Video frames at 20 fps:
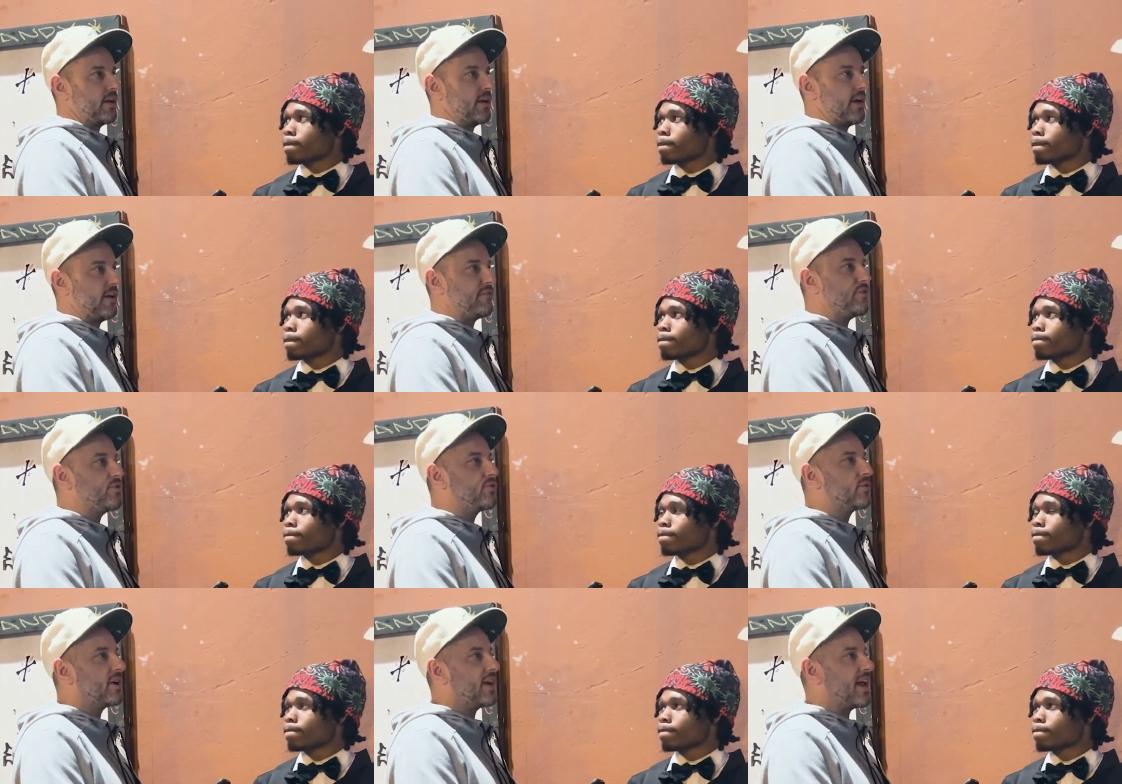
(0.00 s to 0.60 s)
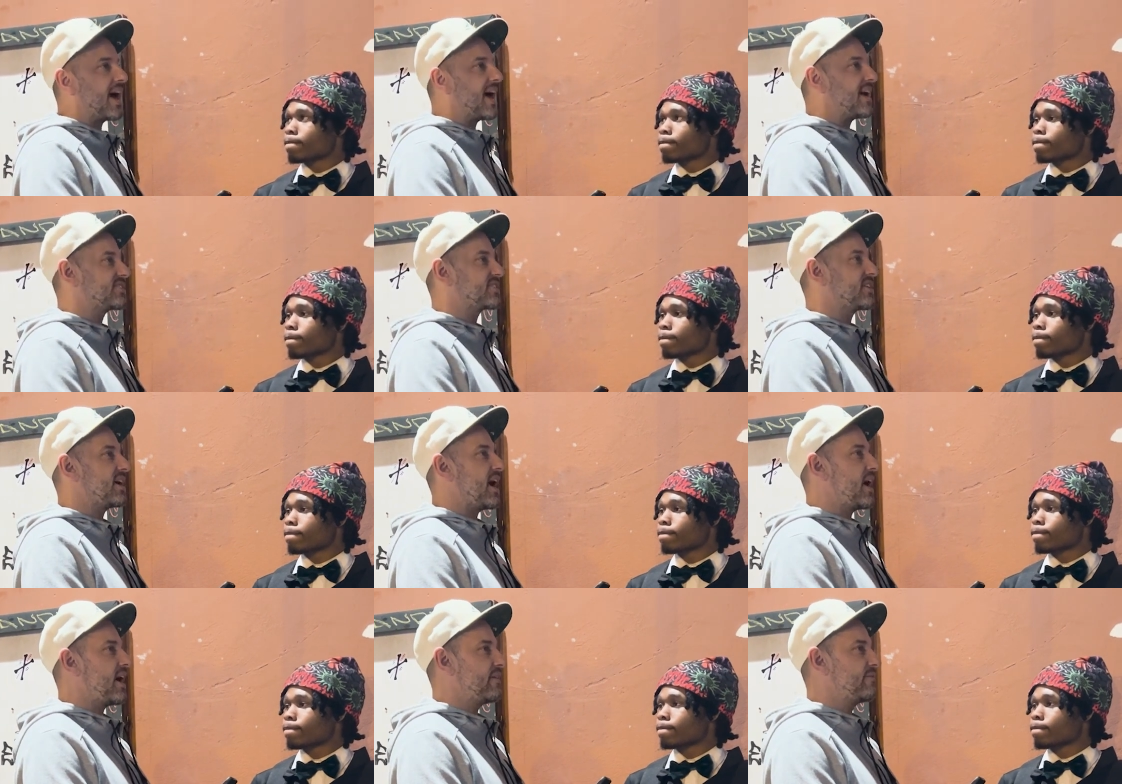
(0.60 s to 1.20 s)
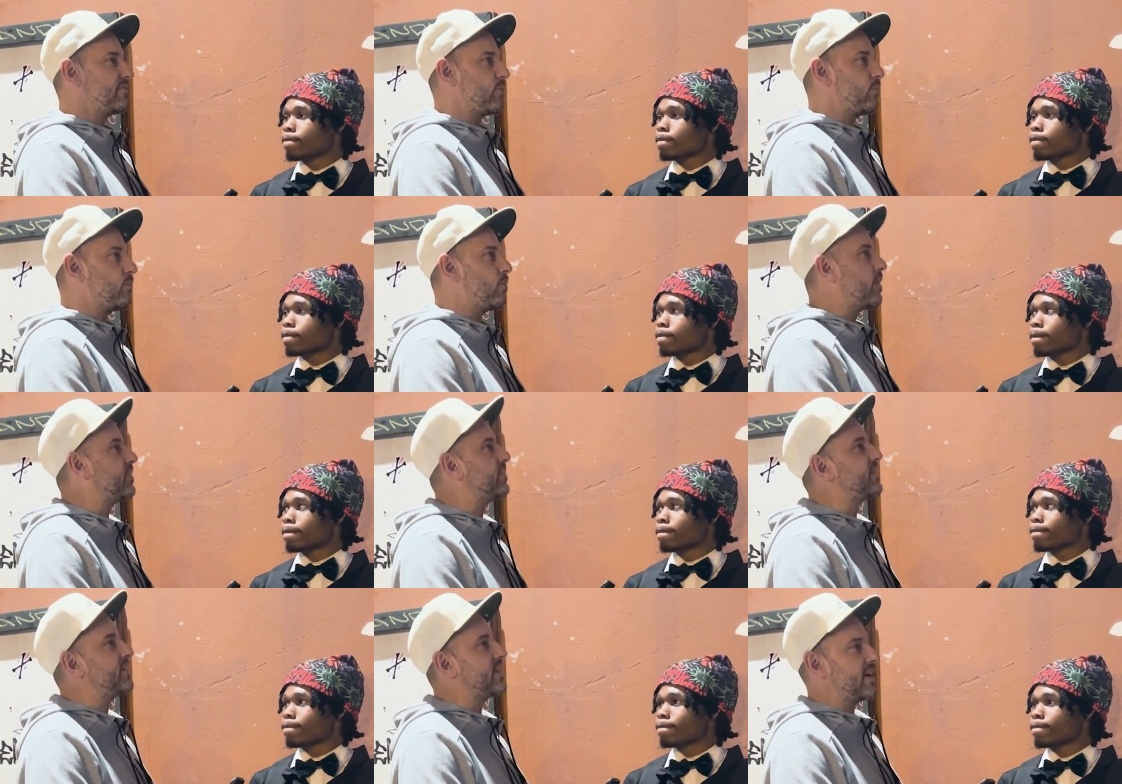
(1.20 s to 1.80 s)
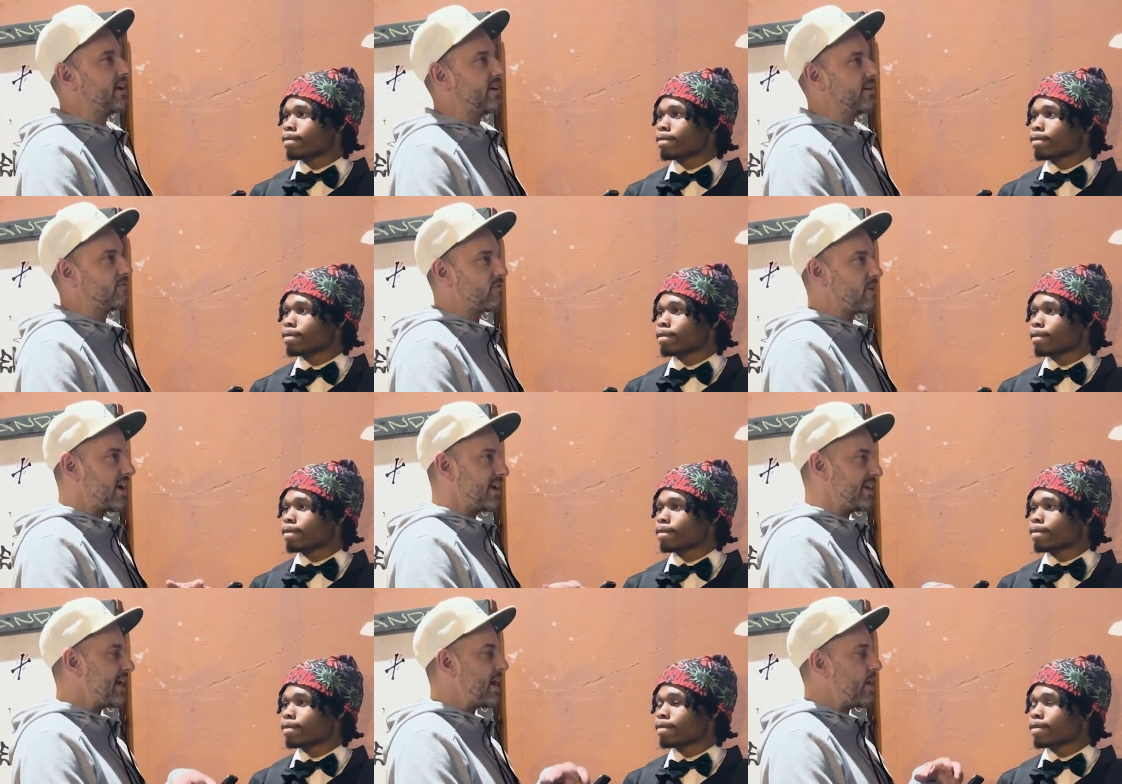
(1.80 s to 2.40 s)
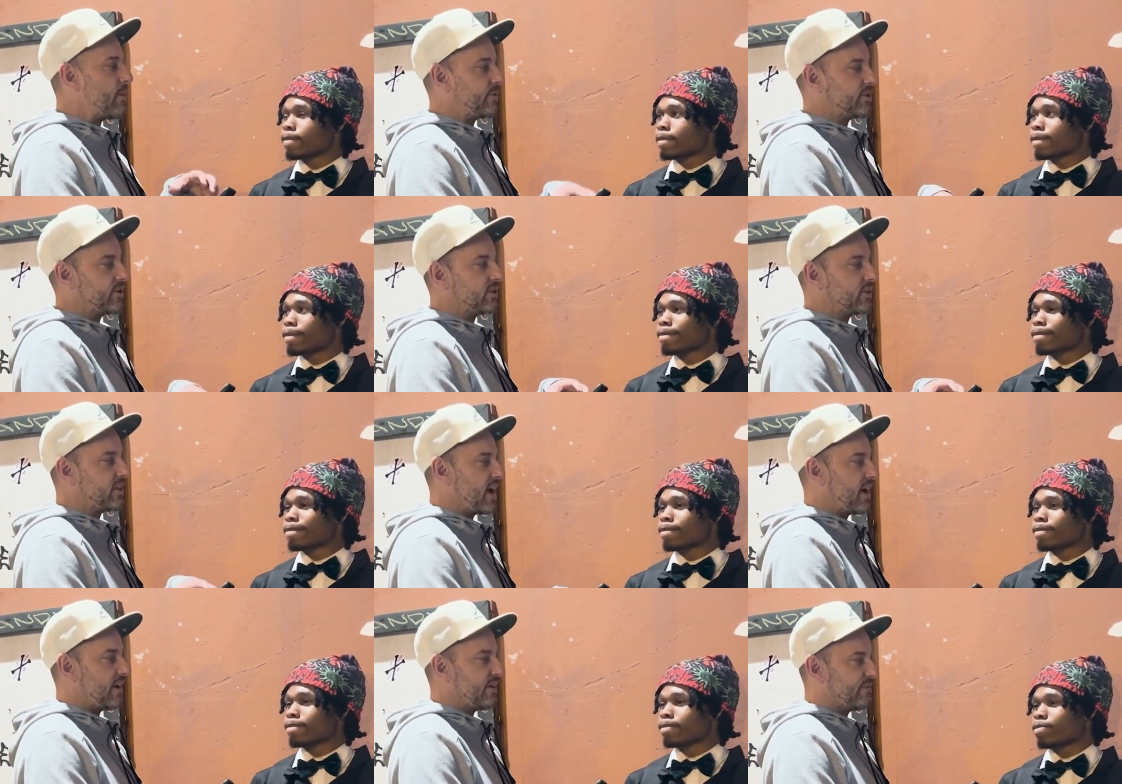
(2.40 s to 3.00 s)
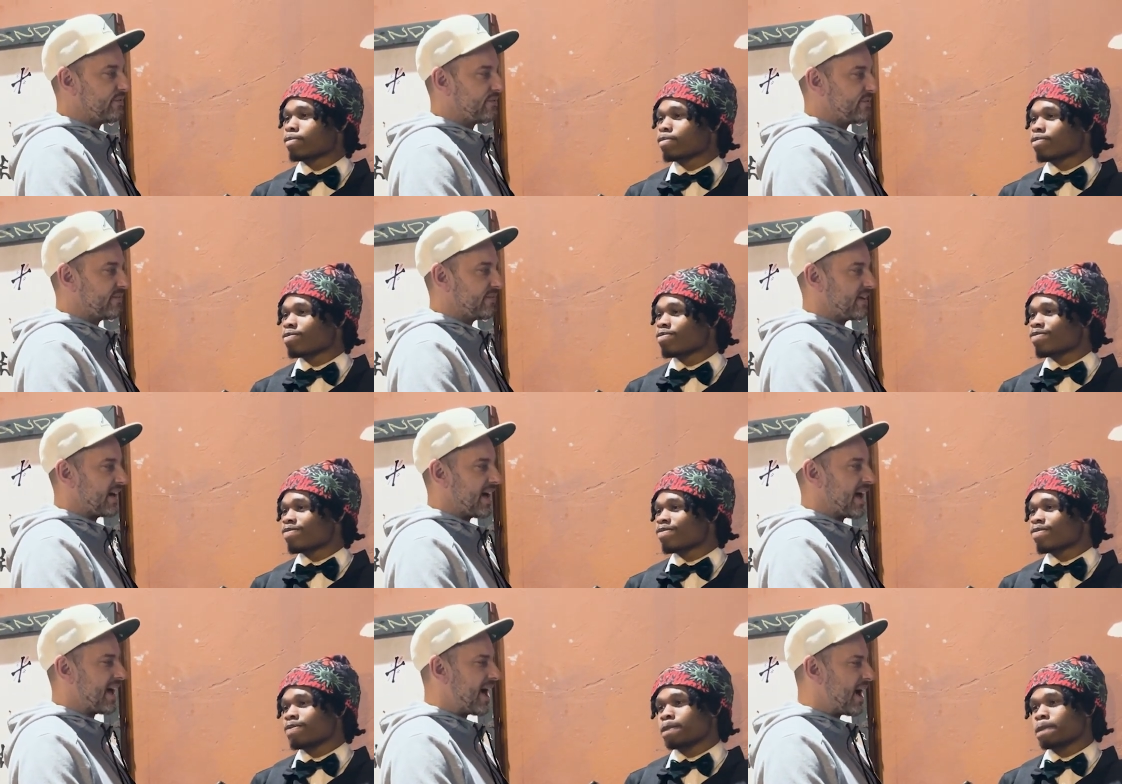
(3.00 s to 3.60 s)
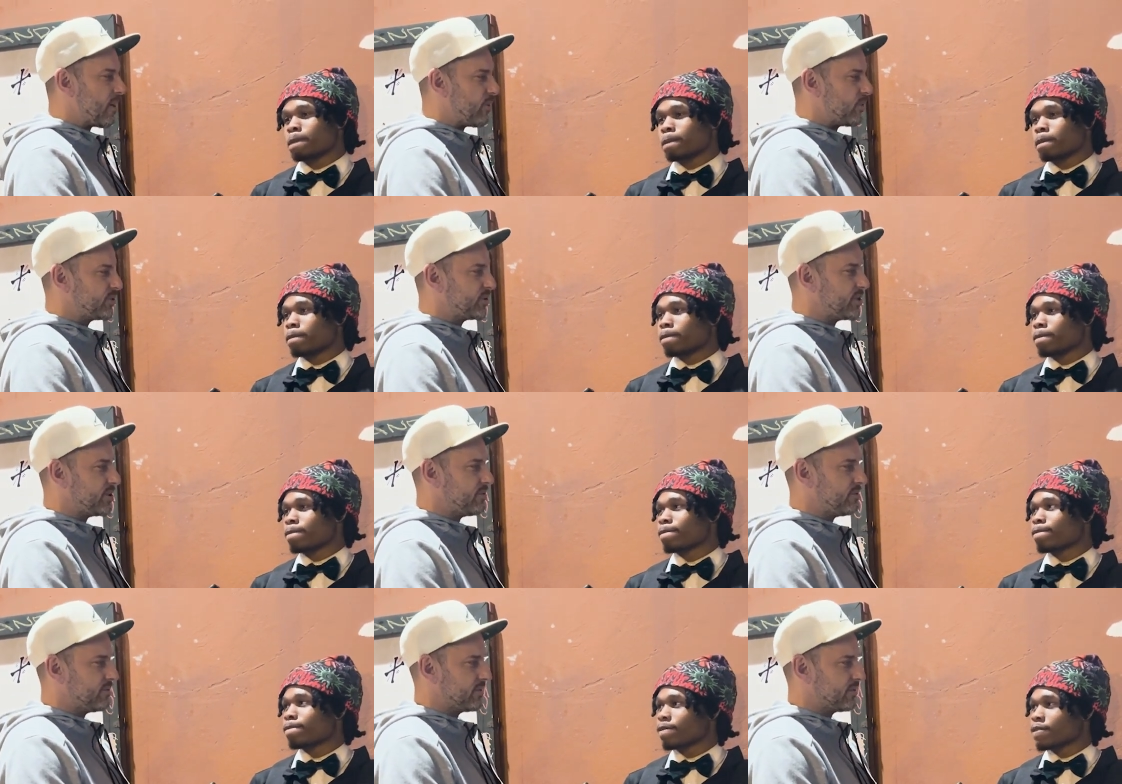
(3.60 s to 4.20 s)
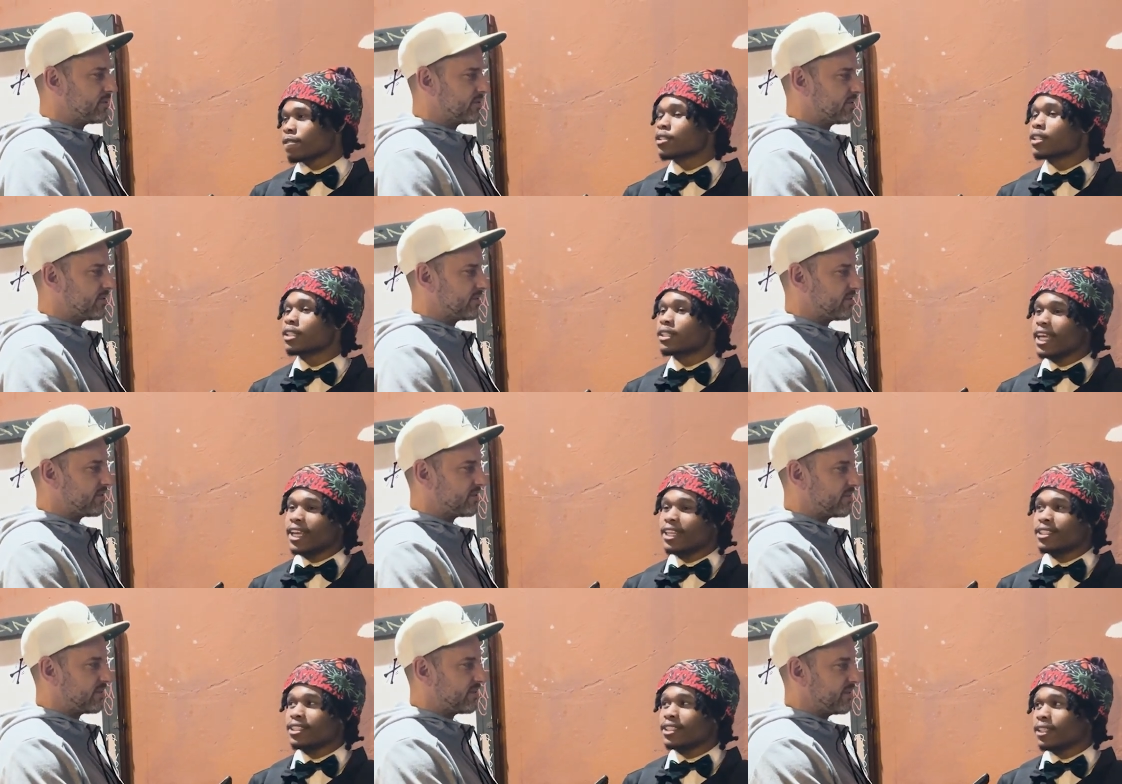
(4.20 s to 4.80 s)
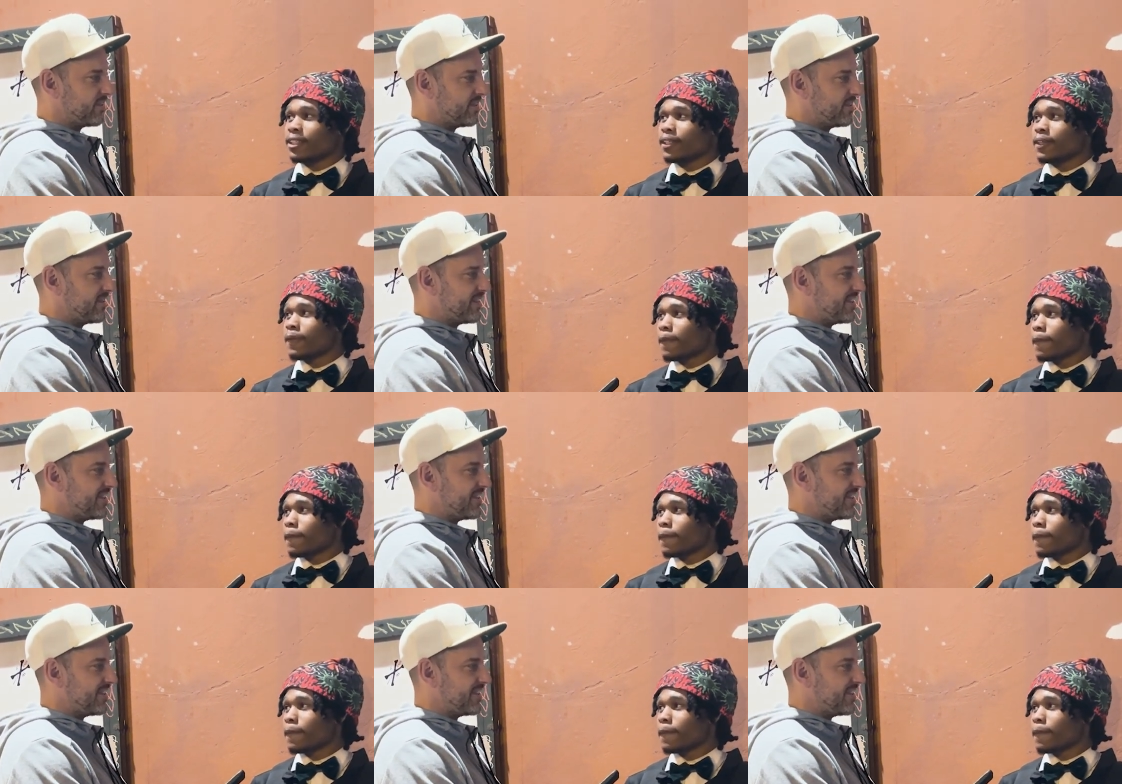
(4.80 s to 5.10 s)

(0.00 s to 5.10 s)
Speaker 1: if you could ask God for one thing right now in your life, at how old are you? 18.